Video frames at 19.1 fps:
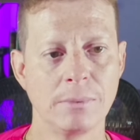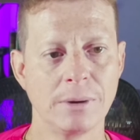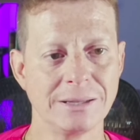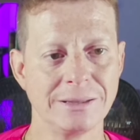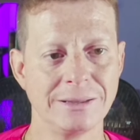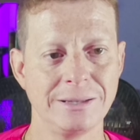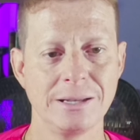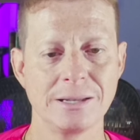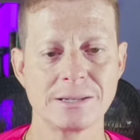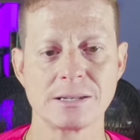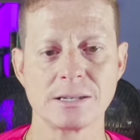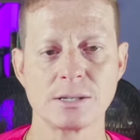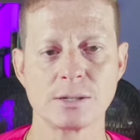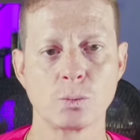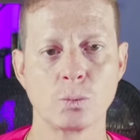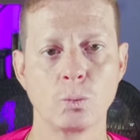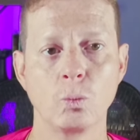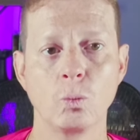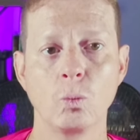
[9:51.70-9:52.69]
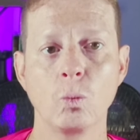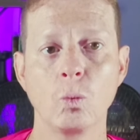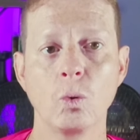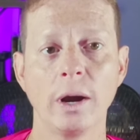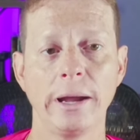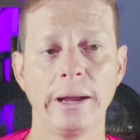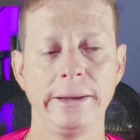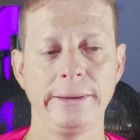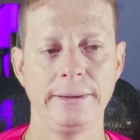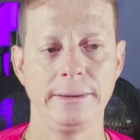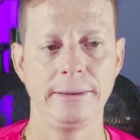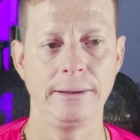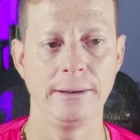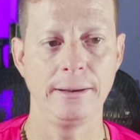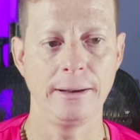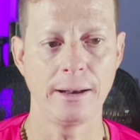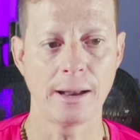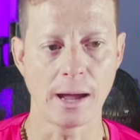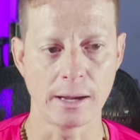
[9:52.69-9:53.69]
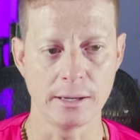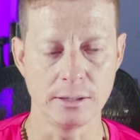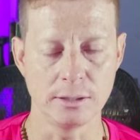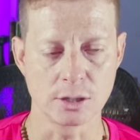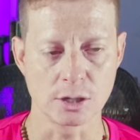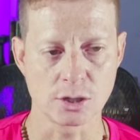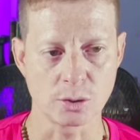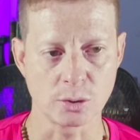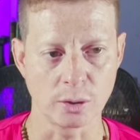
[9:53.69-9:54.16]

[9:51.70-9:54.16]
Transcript: but this is way lighter.